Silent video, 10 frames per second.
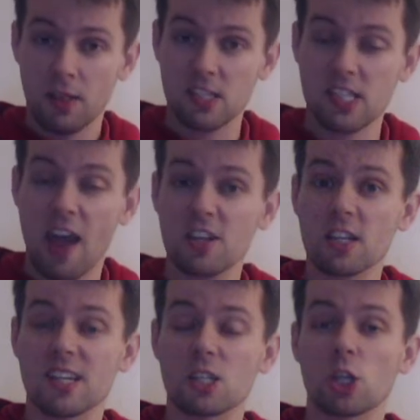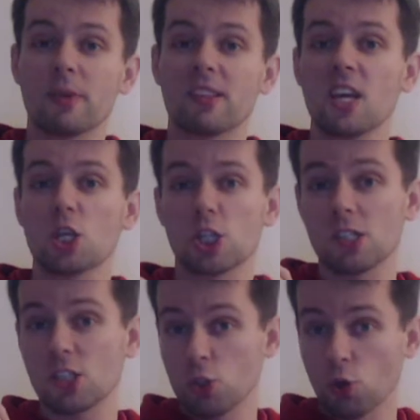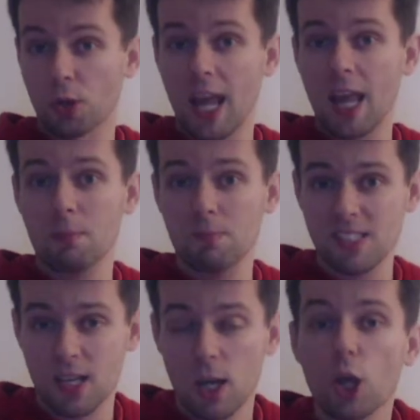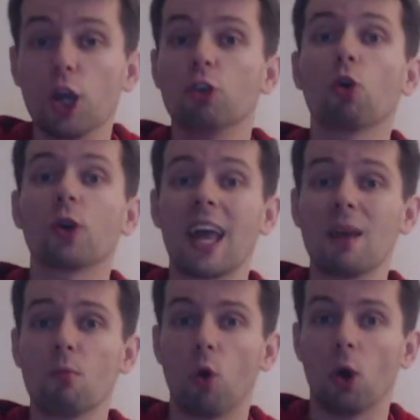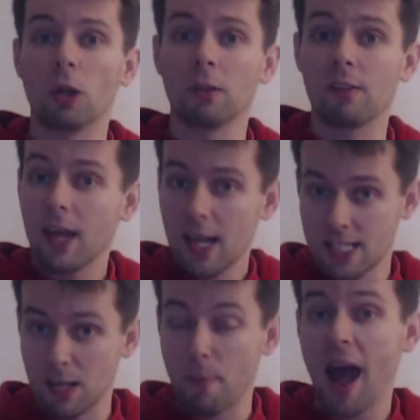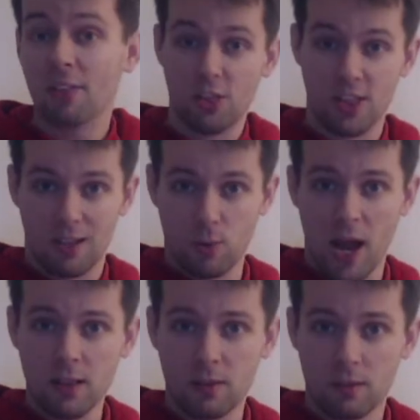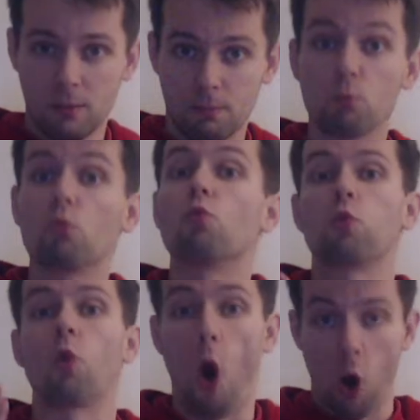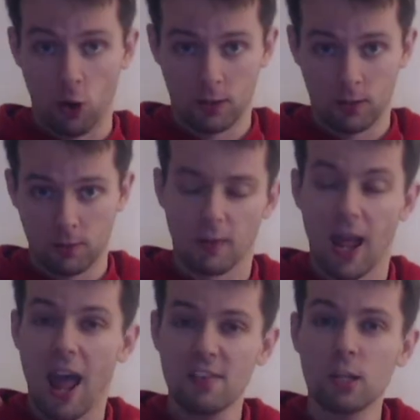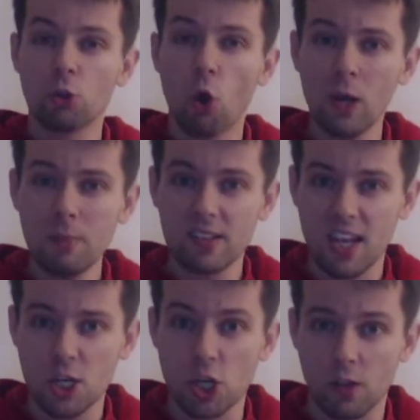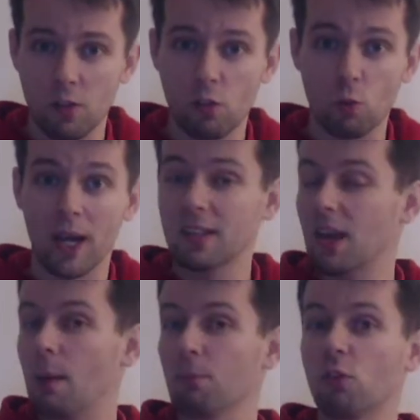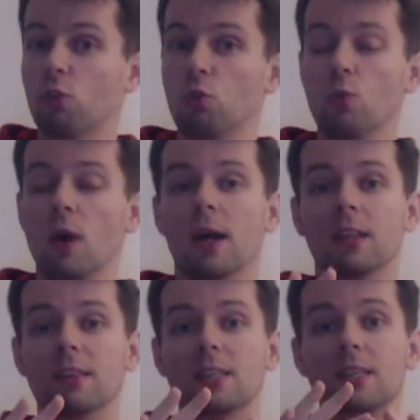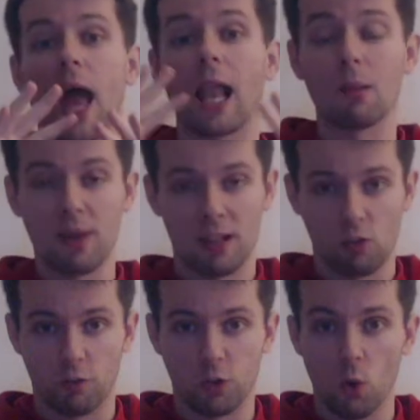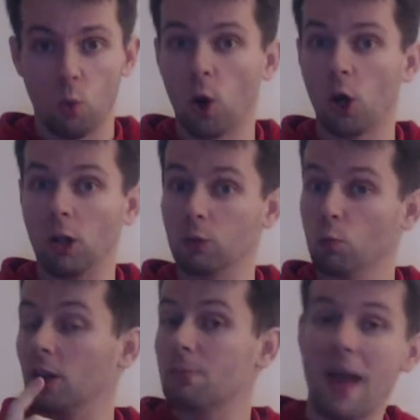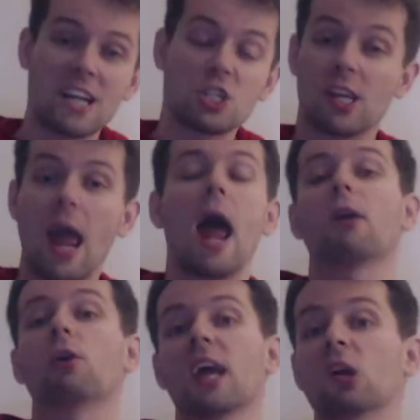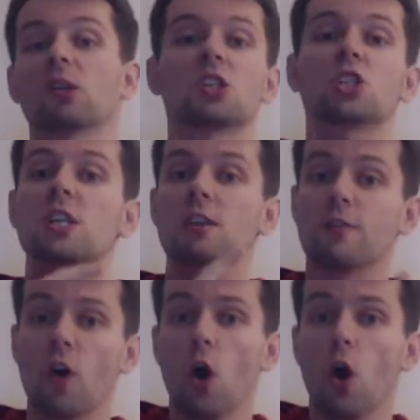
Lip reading: Thus, having such limitations in your games, in your game worlds, is a bad thing, right? Wrong. Having no limitations when it comes to the elements of your world, what magic can or cannot achieve,